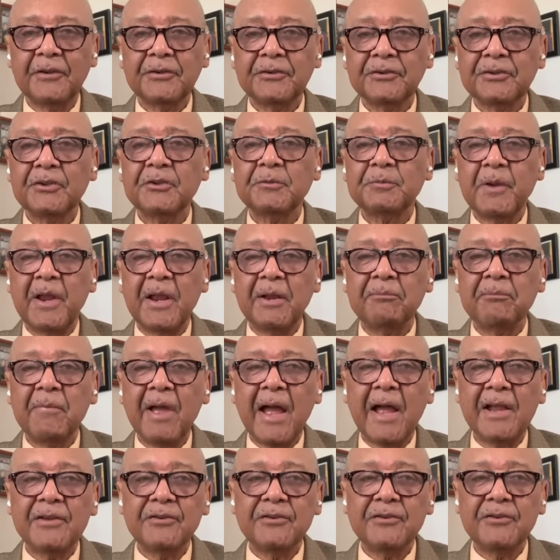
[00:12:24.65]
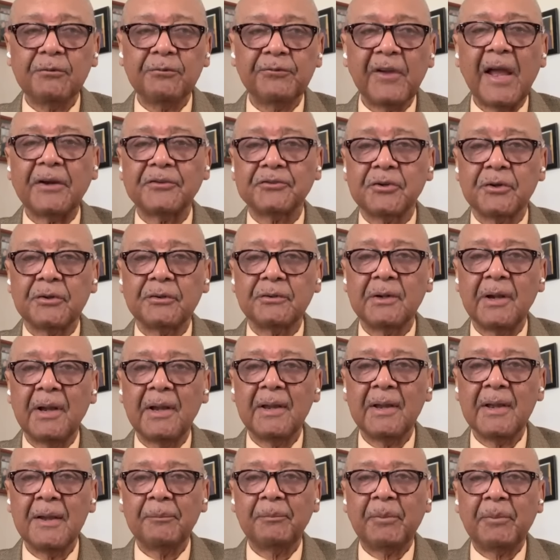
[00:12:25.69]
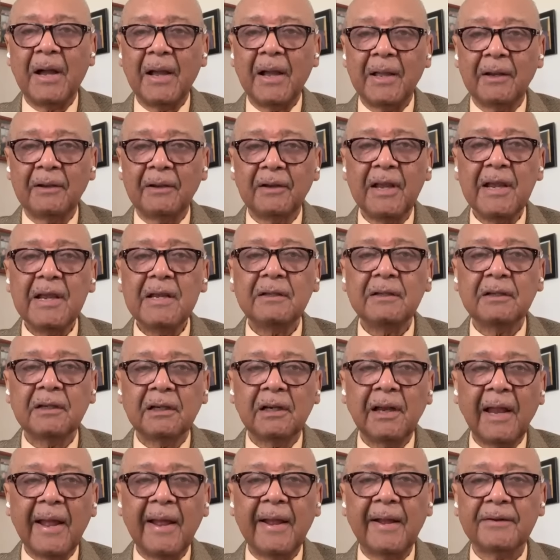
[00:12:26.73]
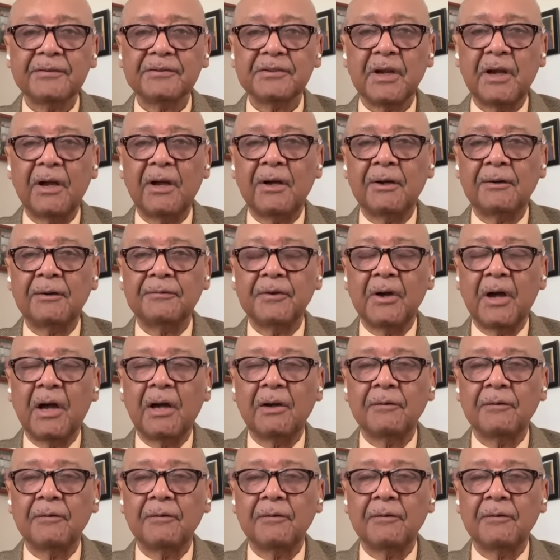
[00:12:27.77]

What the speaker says: This is being manufactured by elite class of